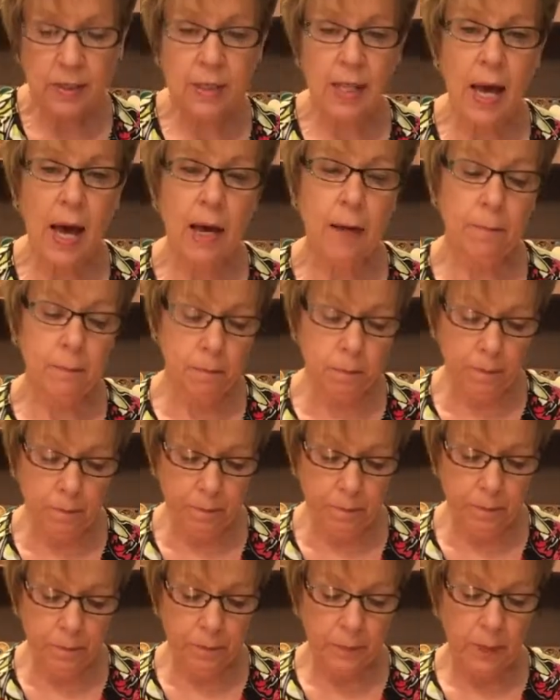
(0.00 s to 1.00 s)
that
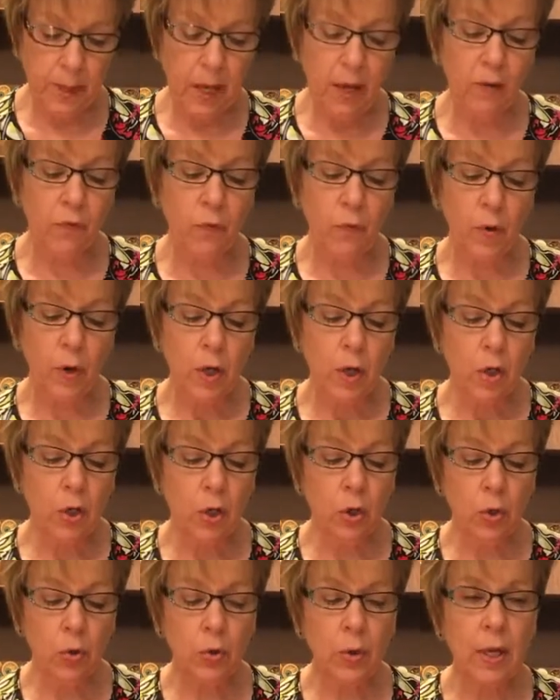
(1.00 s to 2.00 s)
if
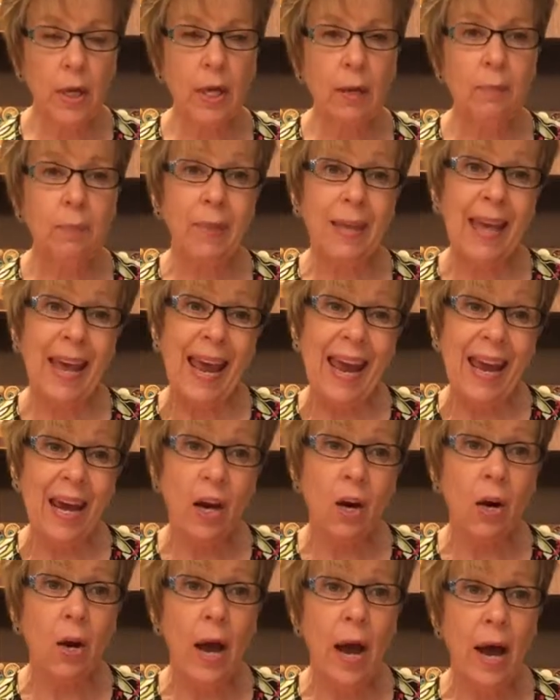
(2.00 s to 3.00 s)
you keep the
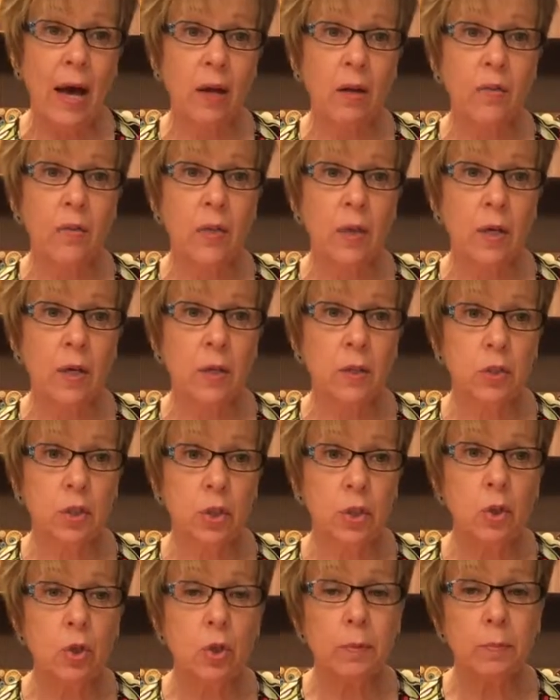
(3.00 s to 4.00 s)
air out of the
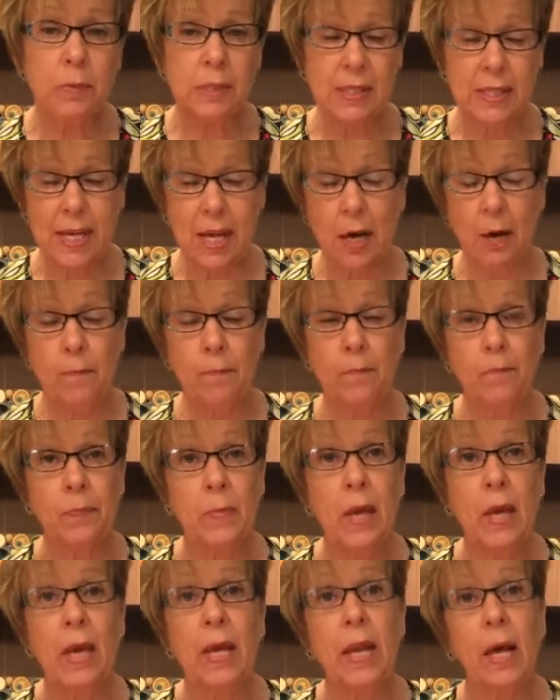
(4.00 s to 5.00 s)
tulip stem,
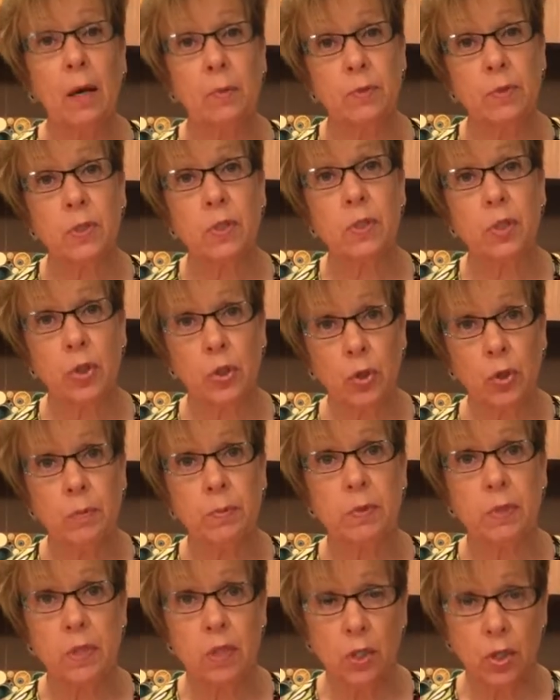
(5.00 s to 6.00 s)
it helps the
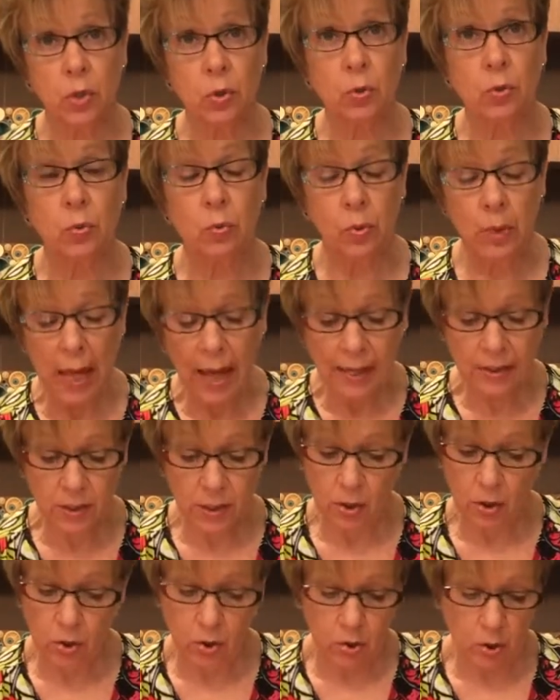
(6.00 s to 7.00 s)
tulips to
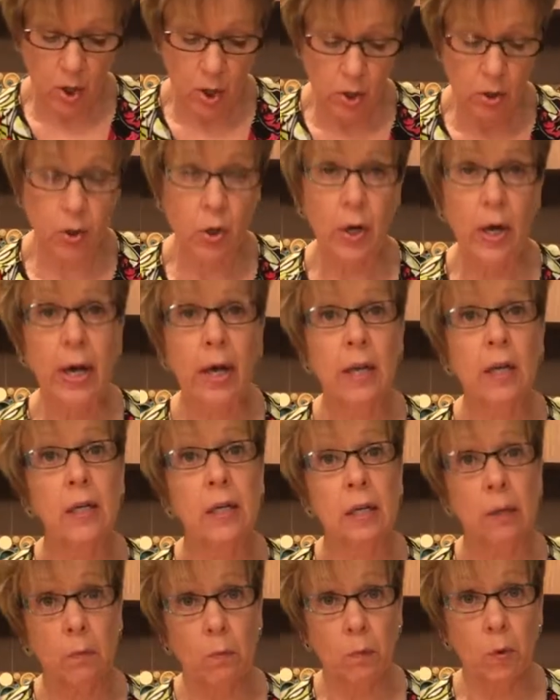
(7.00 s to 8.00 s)
last a little longer and
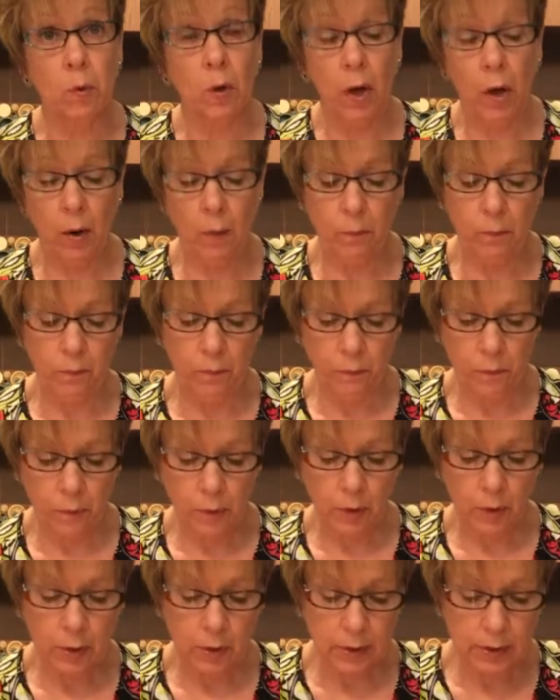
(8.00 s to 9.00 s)

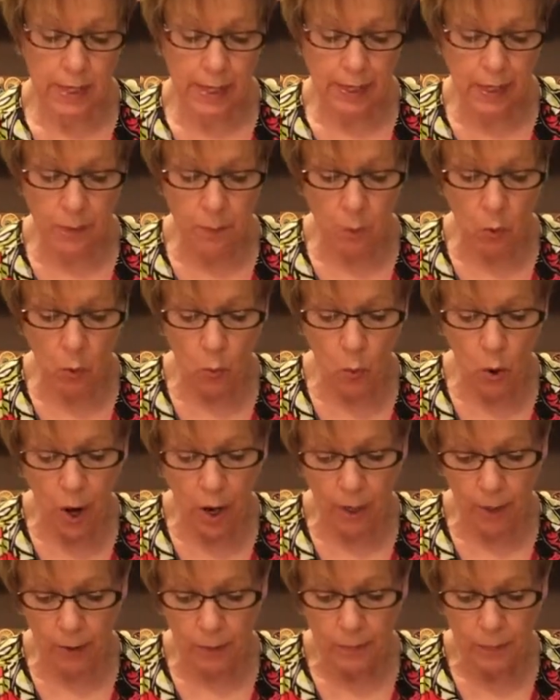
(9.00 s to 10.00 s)
take up more
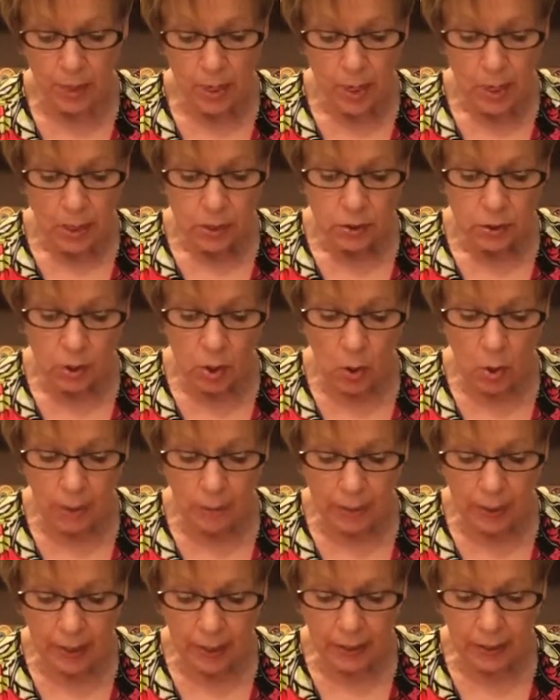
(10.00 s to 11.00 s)
water. So
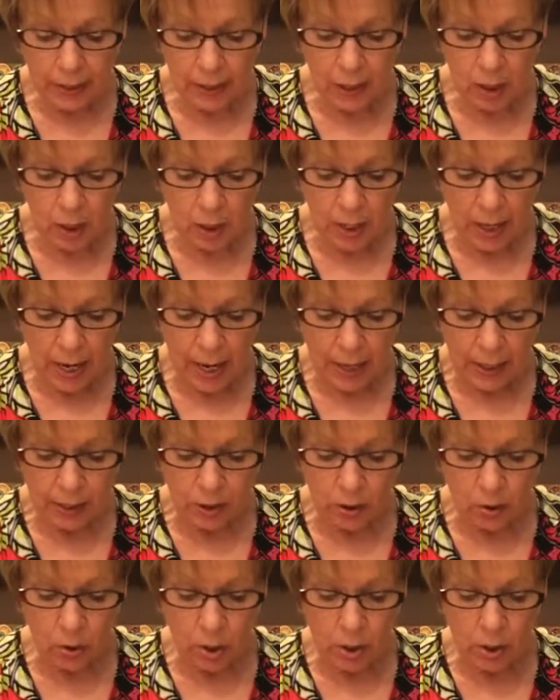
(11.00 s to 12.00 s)
I'm cutting it on an
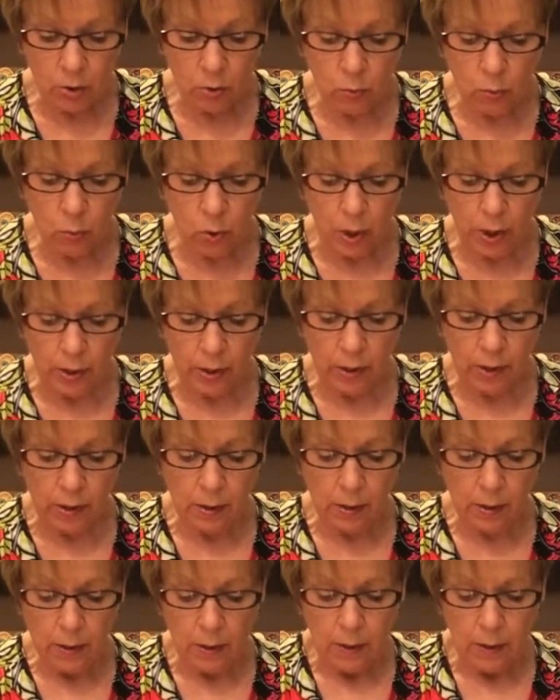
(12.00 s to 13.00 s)
angle underwater,